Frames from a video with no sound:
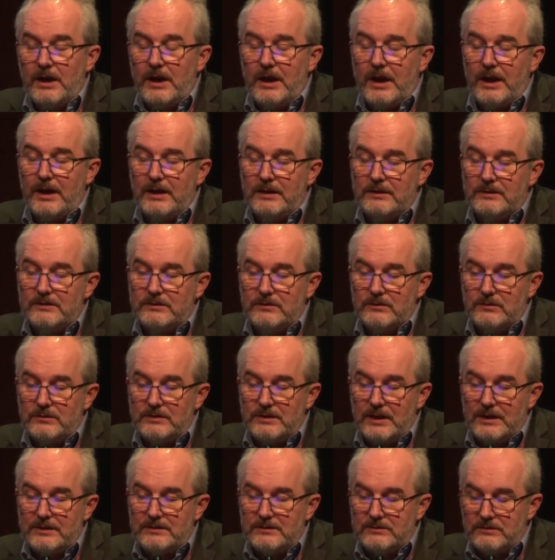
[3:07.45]
And
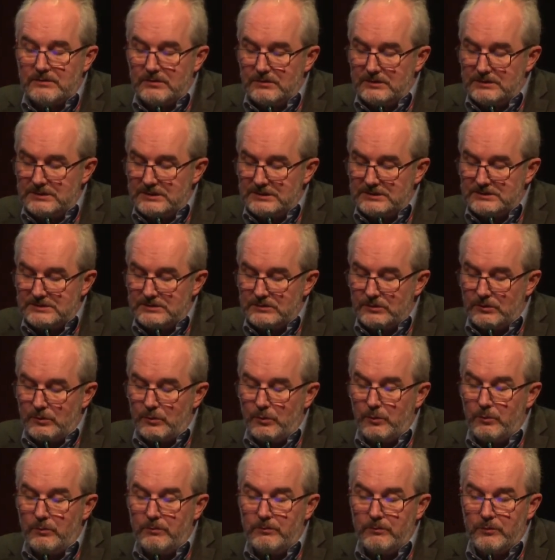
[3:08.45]
that this
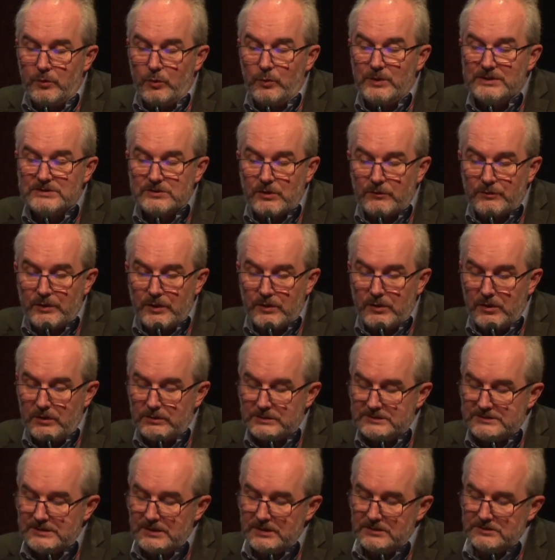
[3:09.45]
risk of lung
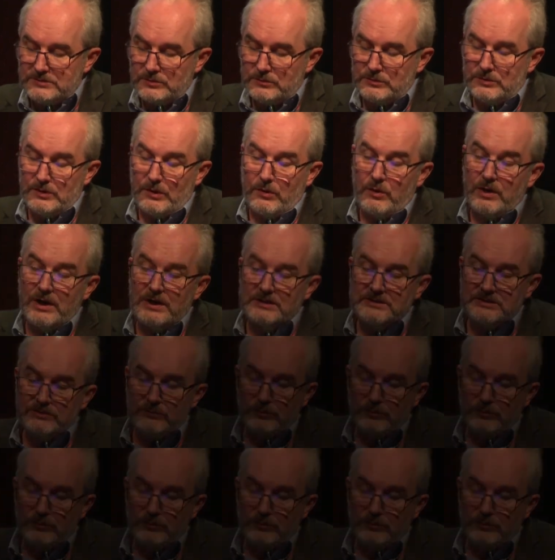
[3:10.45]
cancer, so the relative